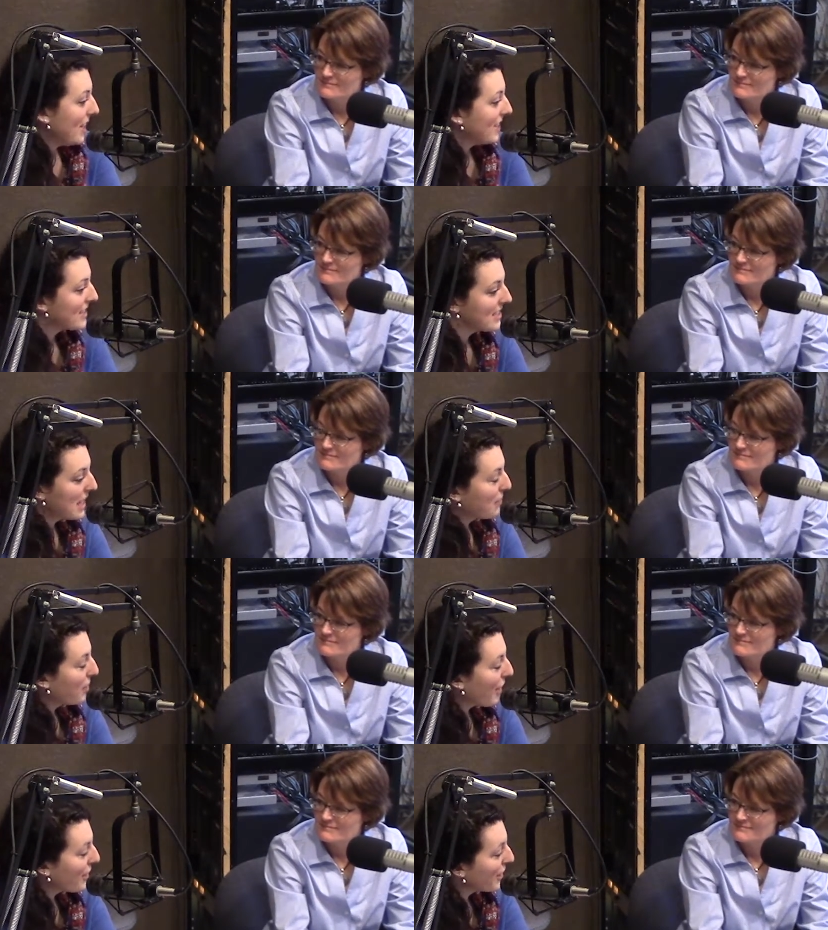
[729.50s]
Speaker 1: a sustainable
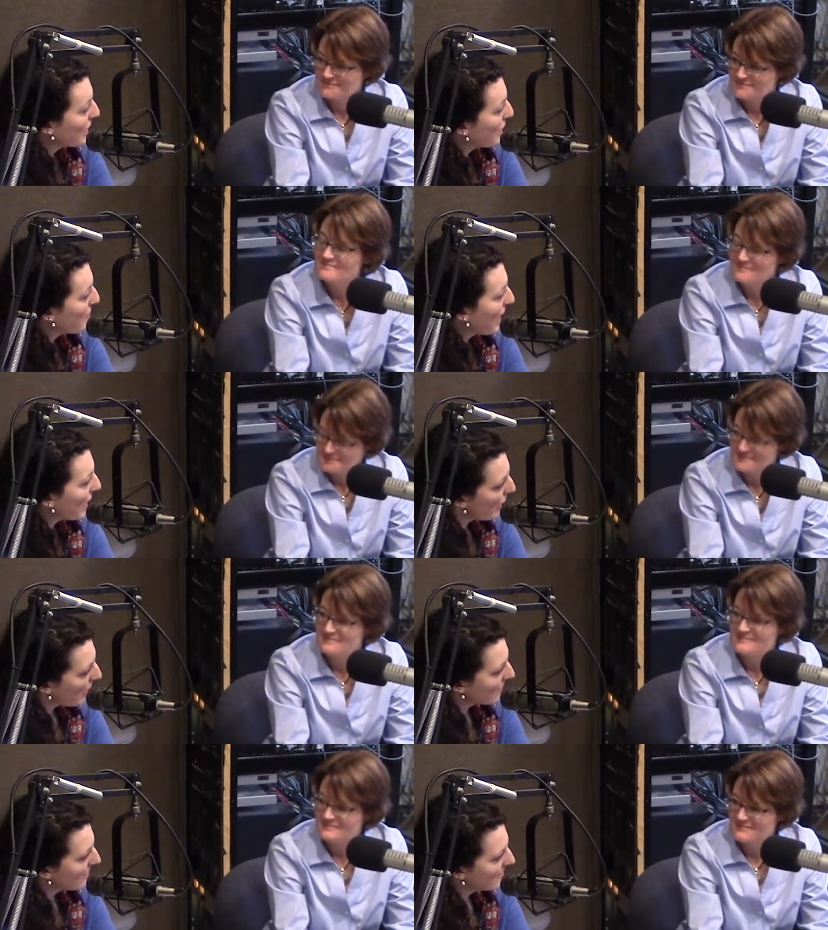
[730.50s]
gardener in your
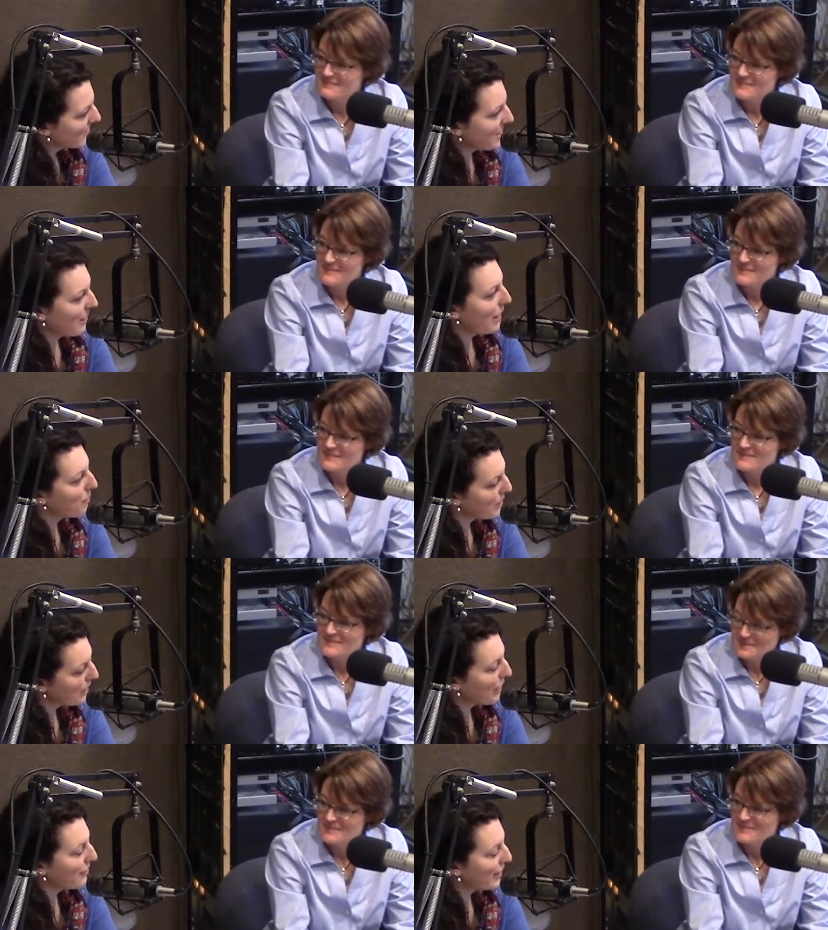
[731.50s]
backyard. So that will be a
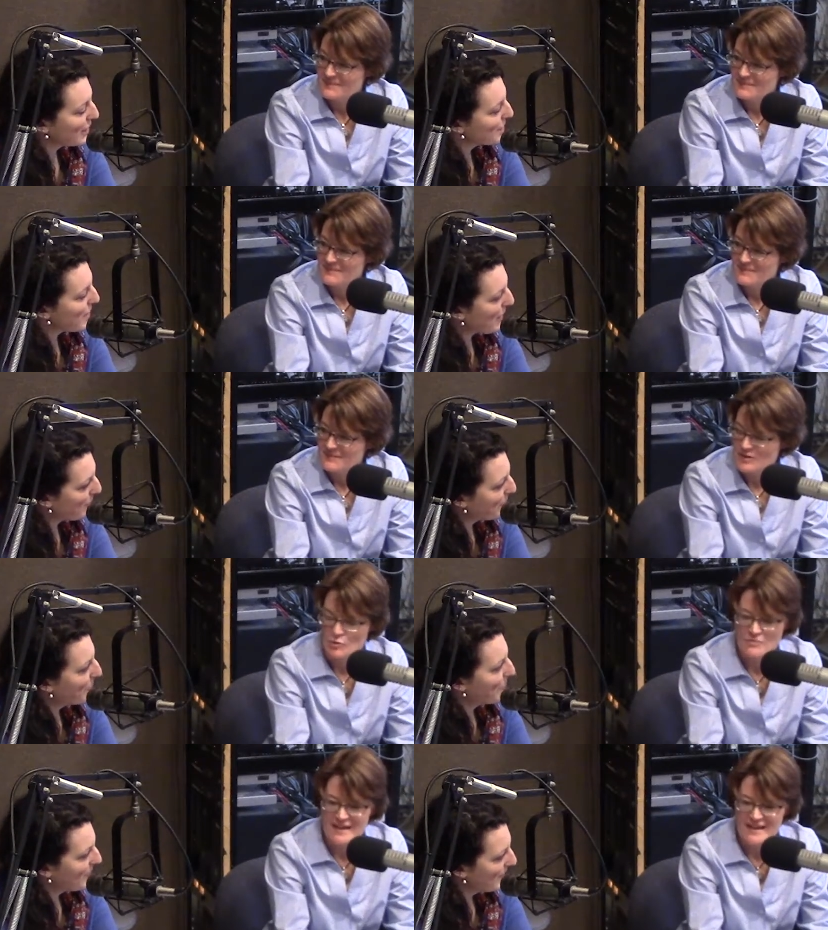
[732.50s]
lot of fun as well.
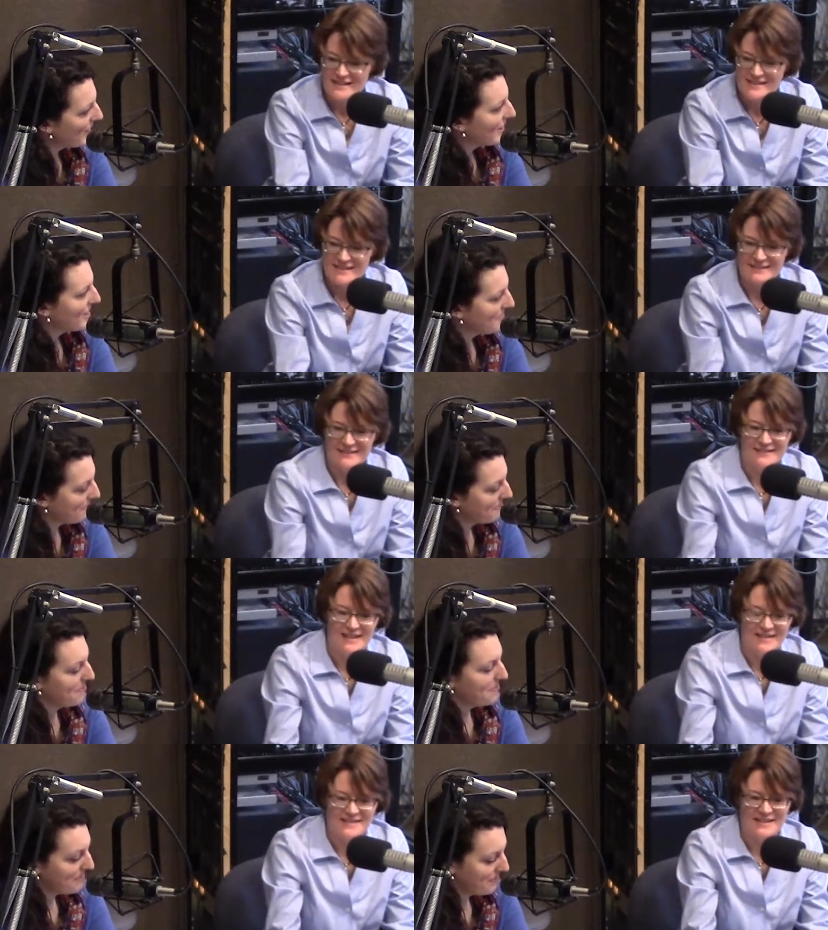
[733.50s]
Great.
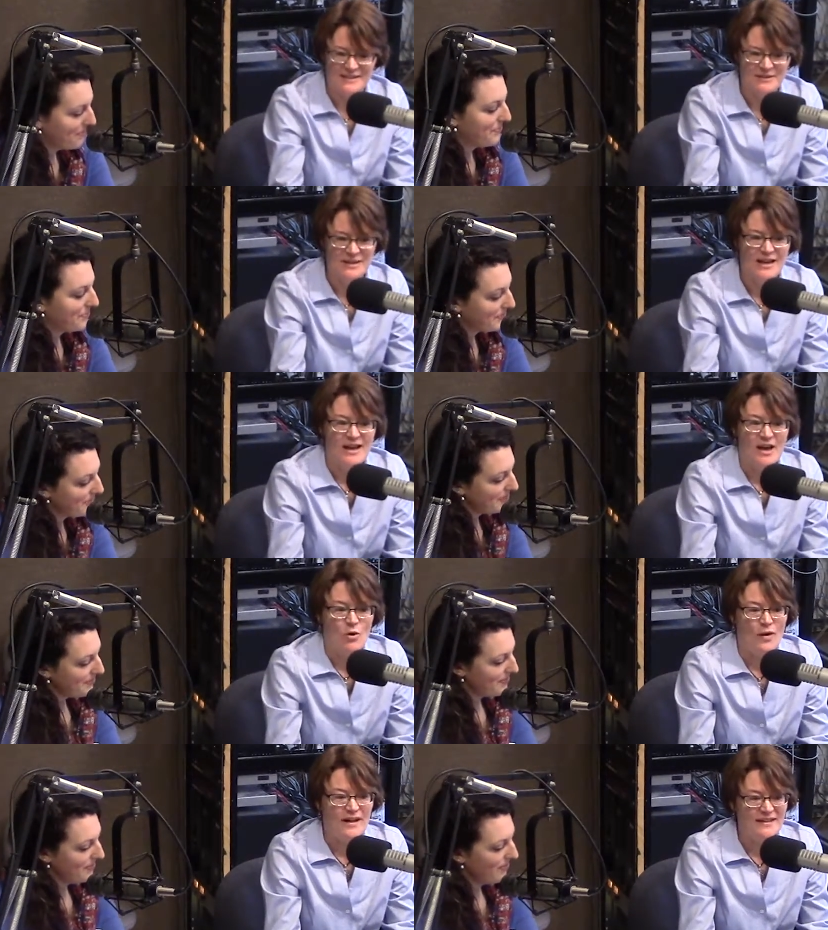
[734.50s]
Mm-hmm. Excellent.
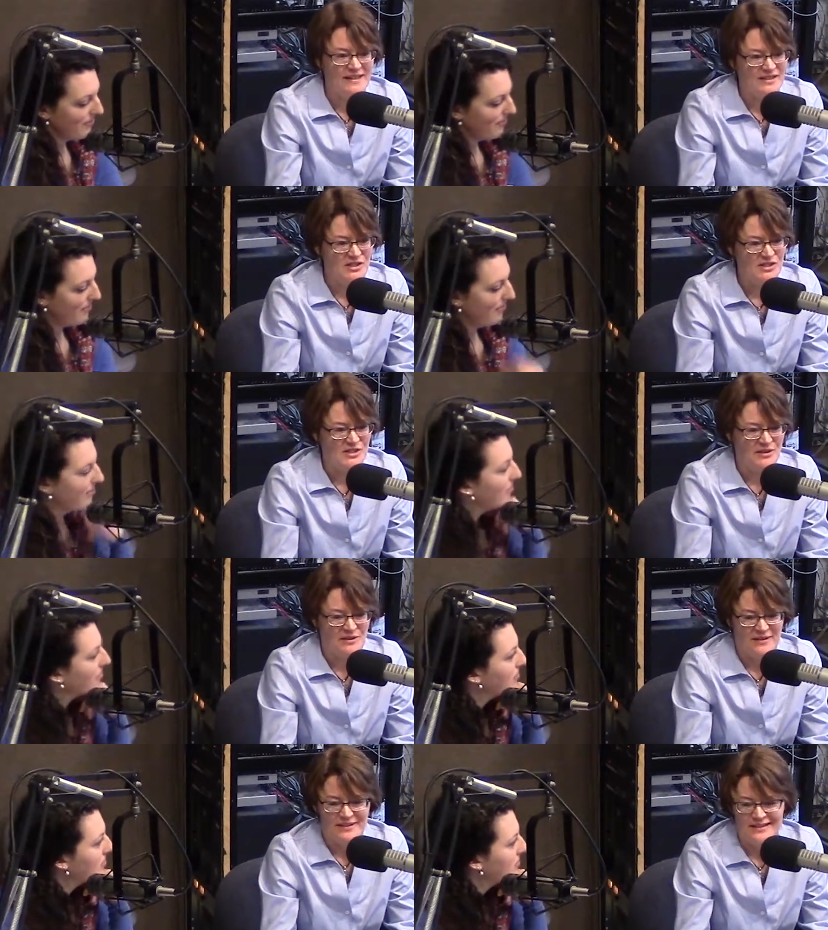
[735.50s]
Speaker 2: Well, just
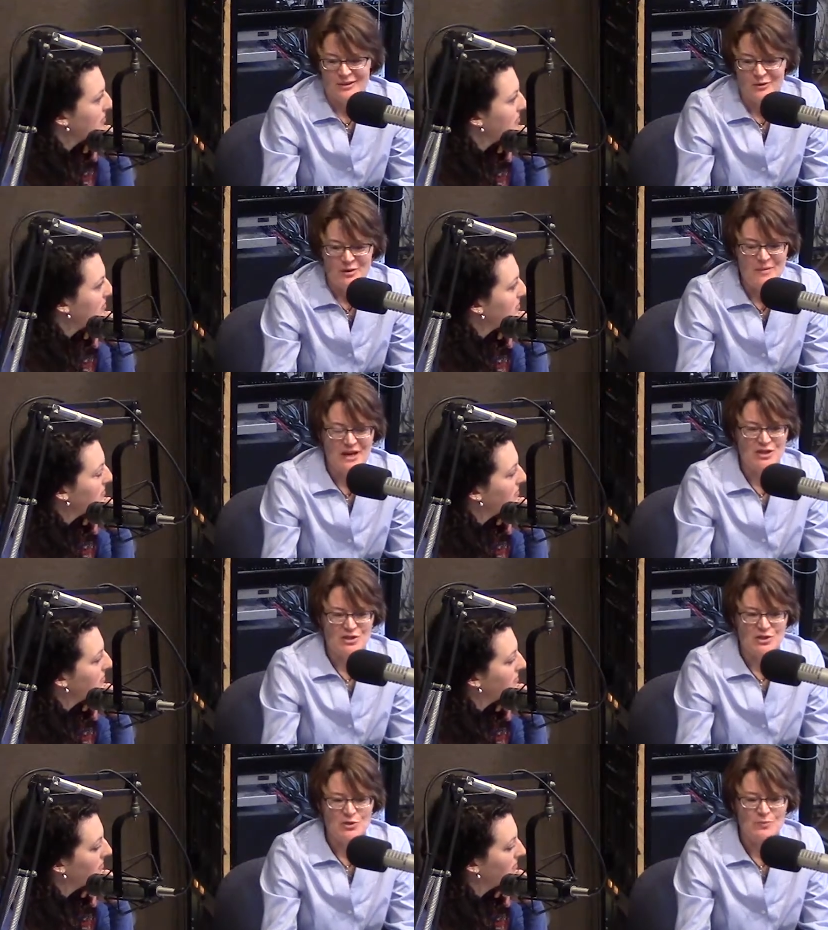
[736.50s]
you know, a reminder
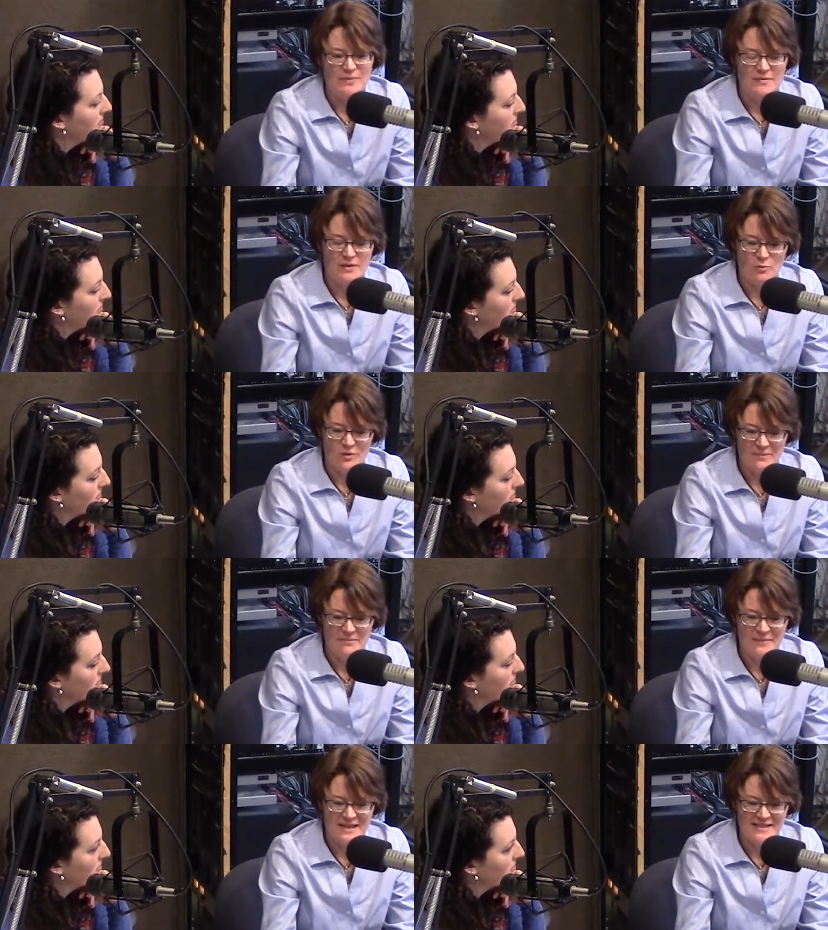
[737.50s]
too that what
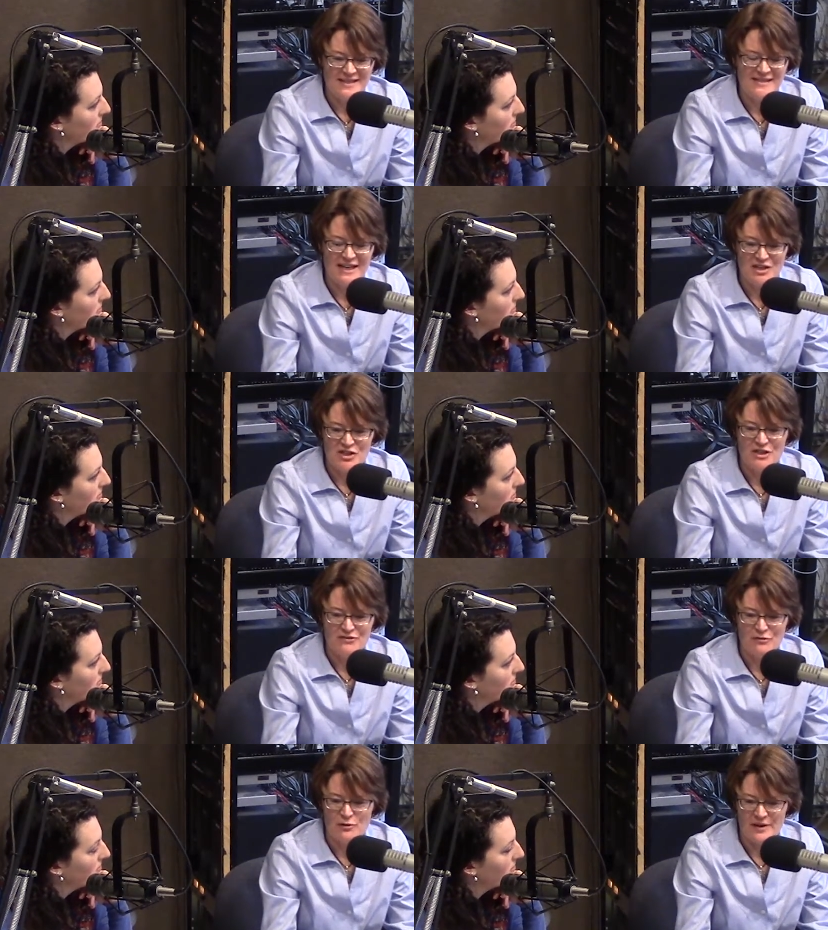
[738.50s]
makes extension
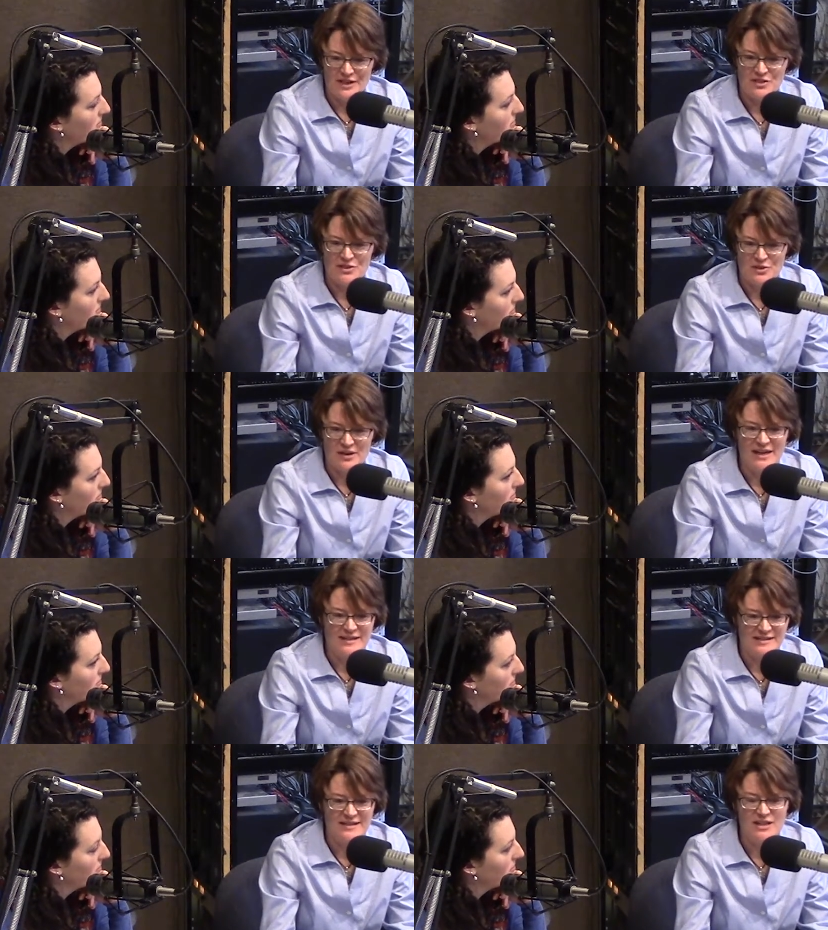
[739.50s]
and 4-H so great
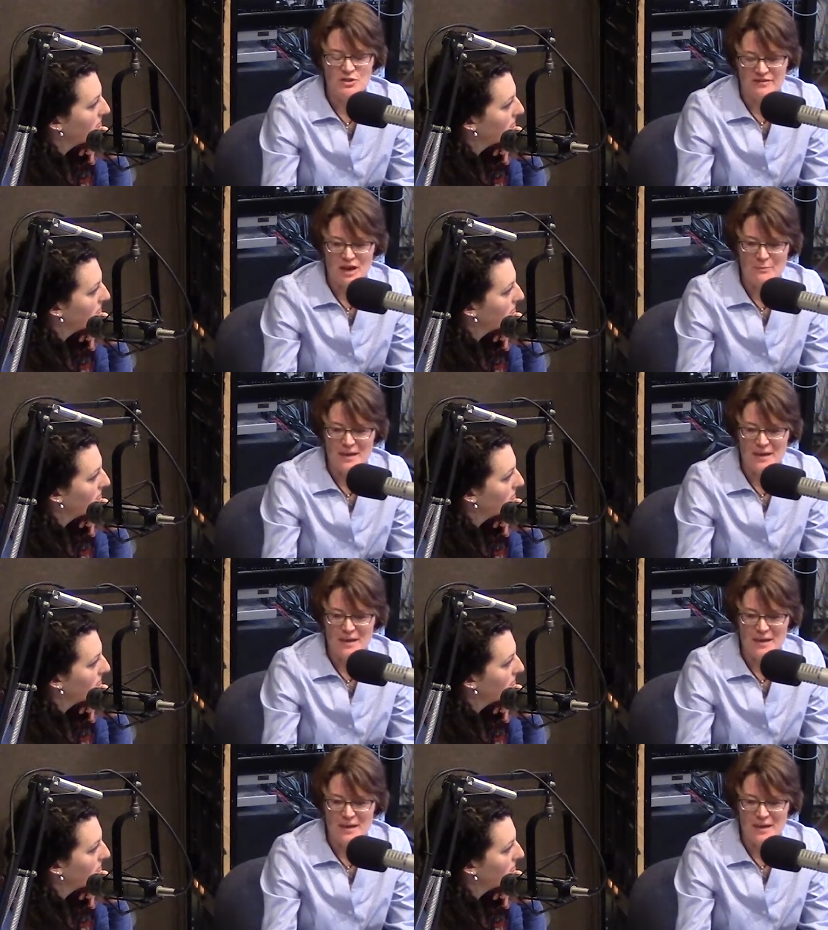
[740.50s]
is that they do have that